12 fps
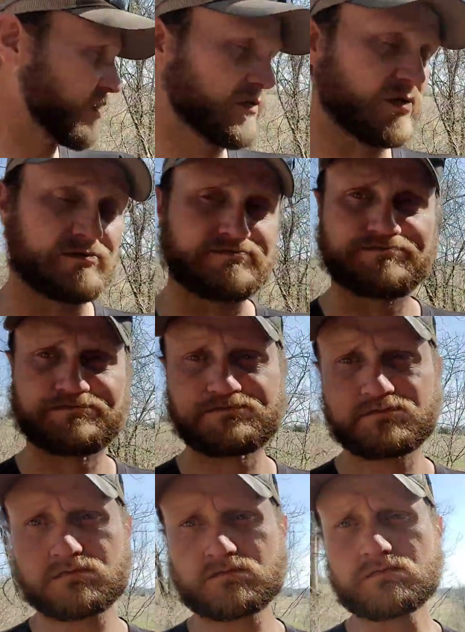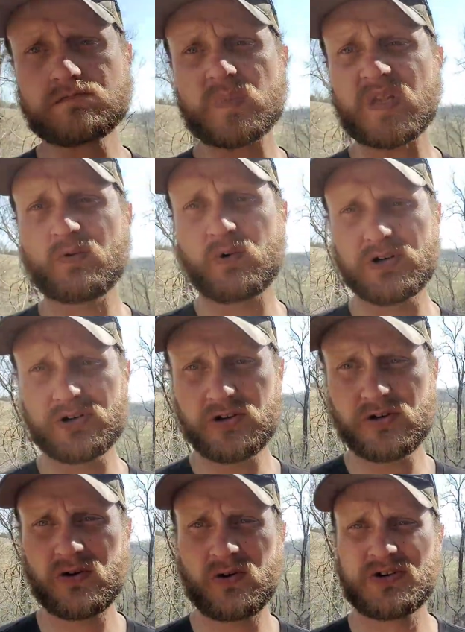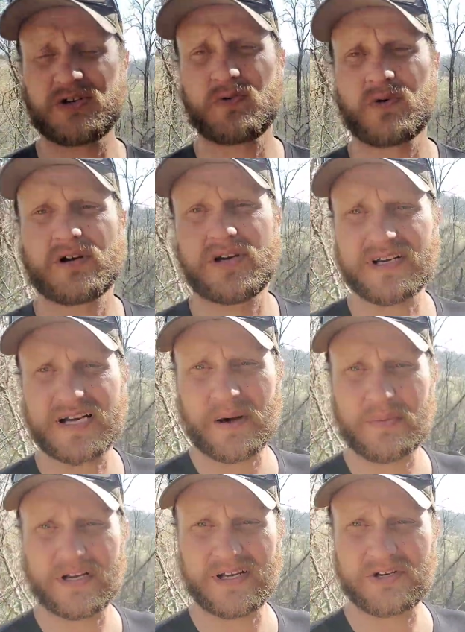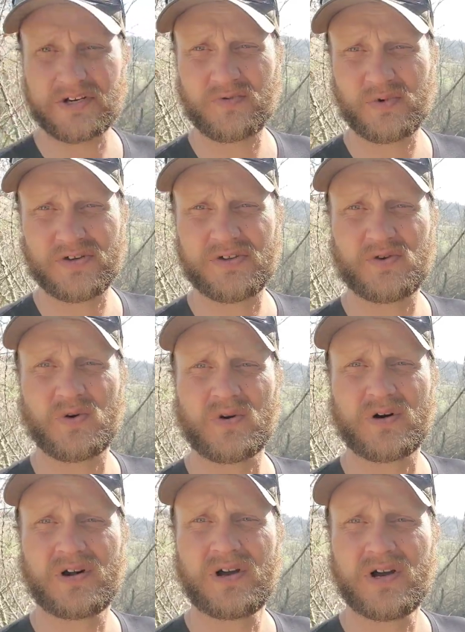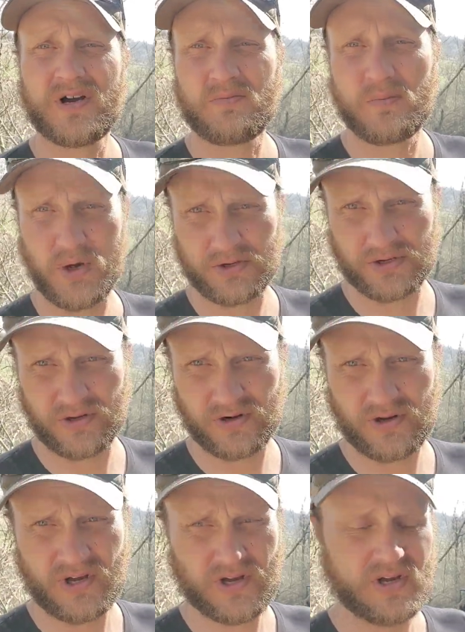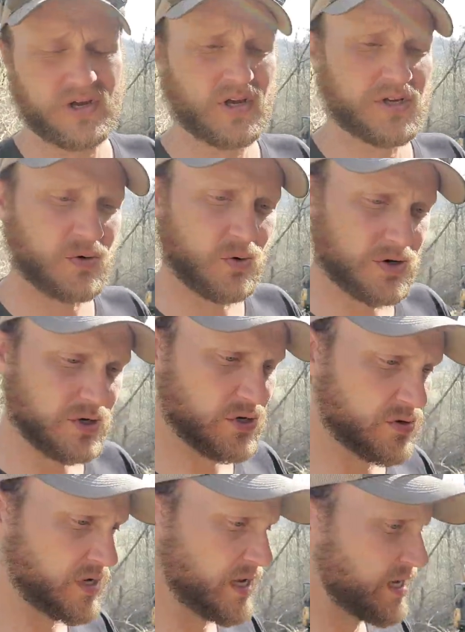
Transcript: front of them. What you do is you work in combination with your mulcher. So what you do,